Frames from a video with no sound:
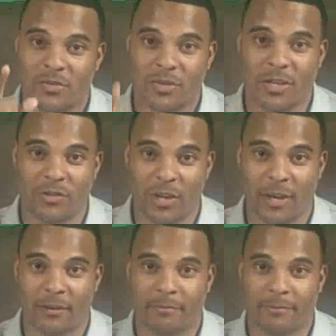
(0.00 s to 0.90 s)

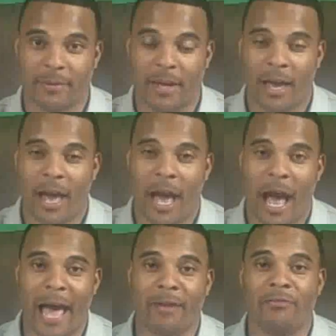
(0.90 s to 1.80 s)
CJ.
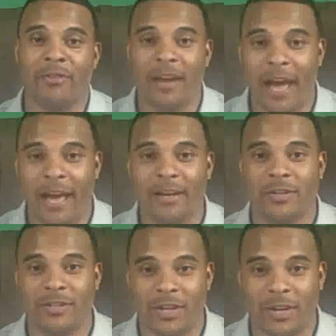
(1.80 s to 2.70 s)
I have not
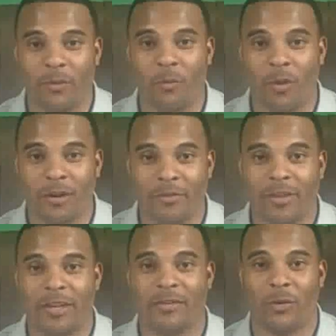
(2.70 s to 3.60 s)
done one
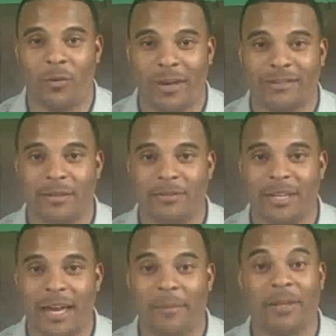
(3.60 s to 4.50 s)
of these in quite some
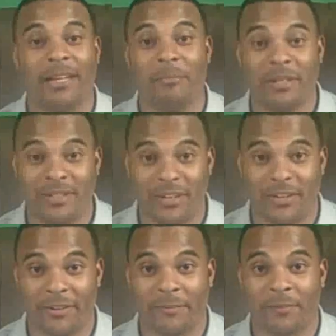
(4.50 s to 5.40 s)
time, and let me
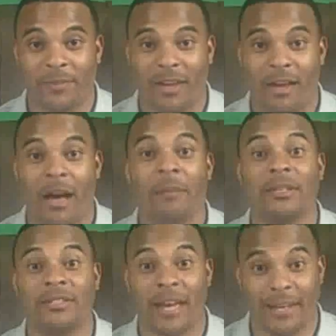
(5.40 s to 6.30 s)
tell you,
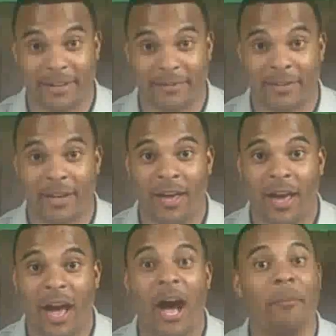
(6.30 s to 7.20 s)
I'm excited.
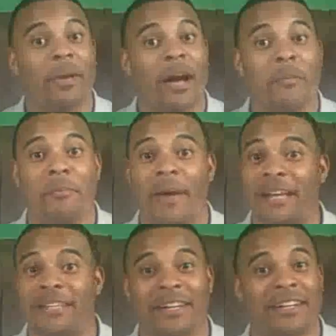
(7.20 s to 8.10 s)
I'm coming
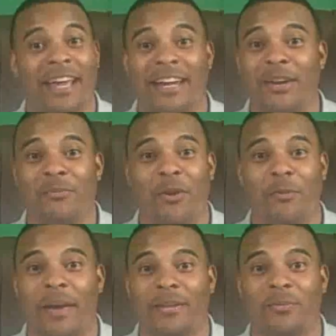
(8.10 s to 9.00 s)
back to the dating and
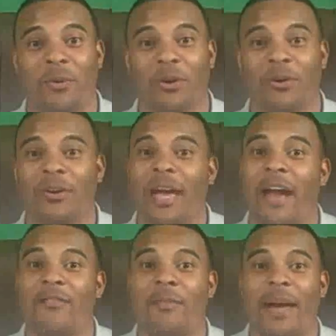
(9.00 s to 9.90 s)
romance world.
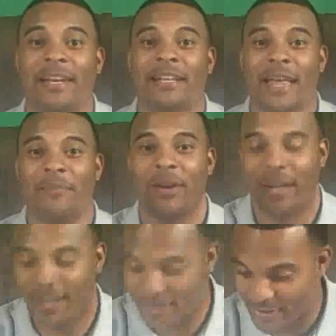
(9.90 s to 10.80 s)
Everybody clap your
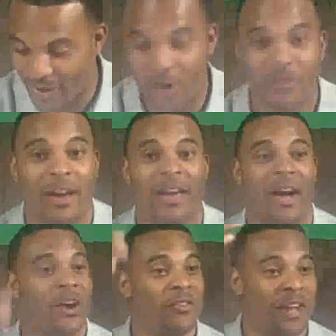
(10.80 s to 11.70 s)
hands. All
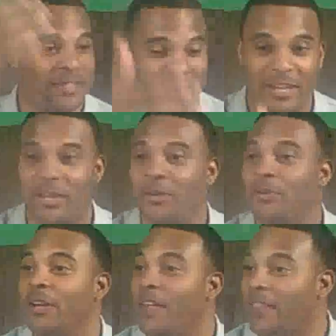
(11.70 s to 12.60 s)
right. Thank
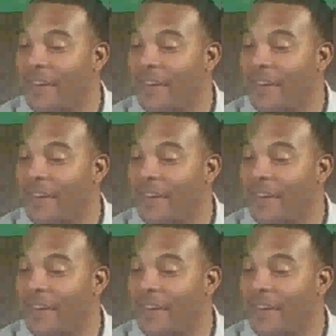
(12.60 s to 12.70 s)
you.